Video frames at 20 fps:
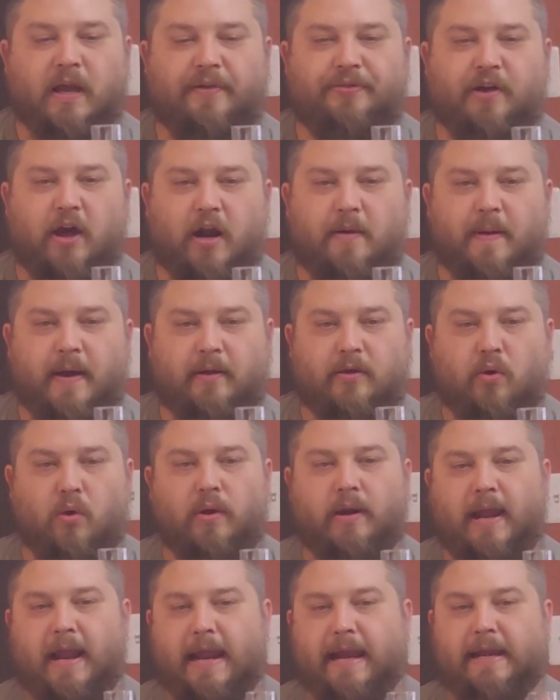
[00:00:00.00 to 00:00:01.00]
I thought about
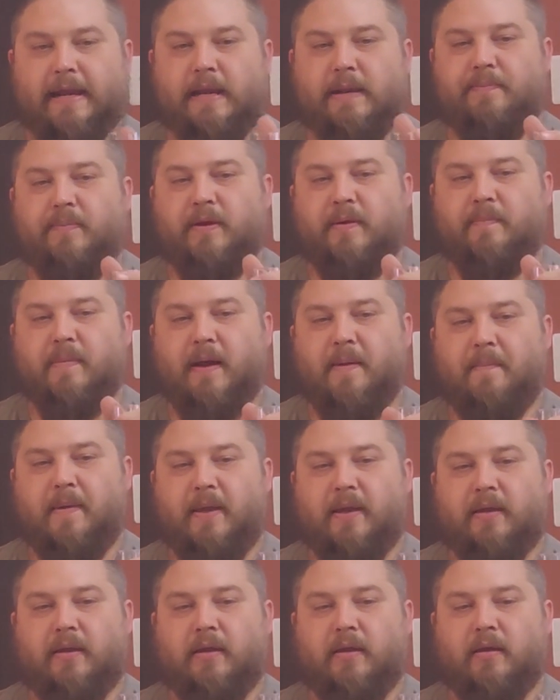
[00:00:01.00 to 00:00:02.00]
going 80, but it might
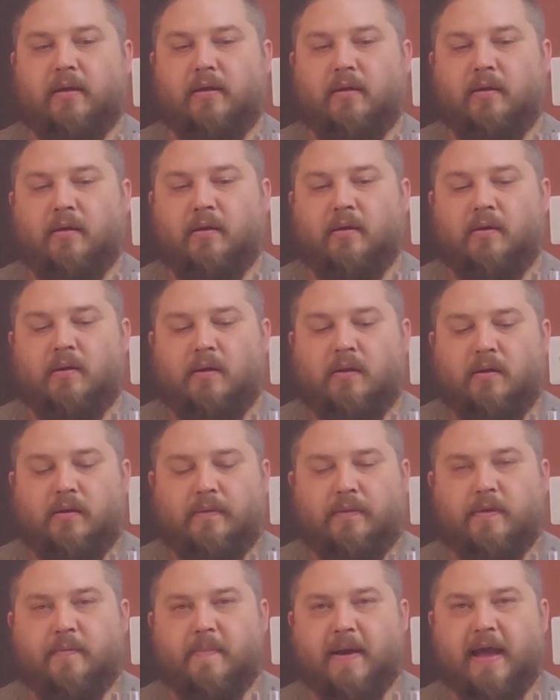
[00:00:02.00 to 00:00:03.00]
make
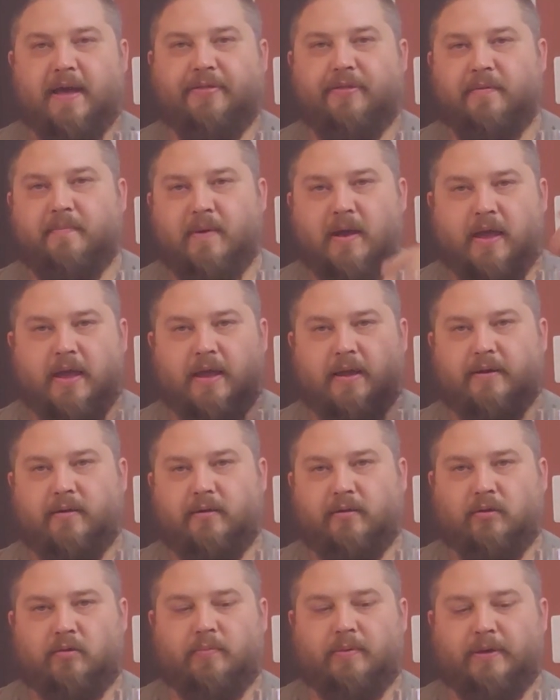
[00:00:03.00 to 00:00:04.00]
the math in my
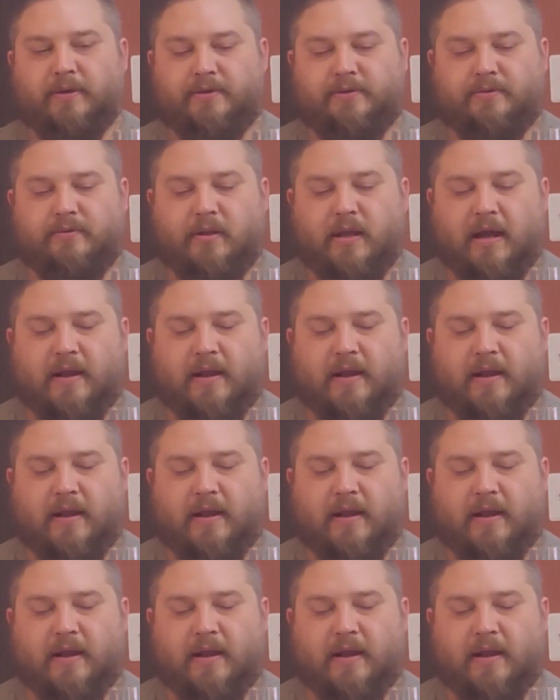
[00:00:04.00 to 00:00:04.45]
head a little bit.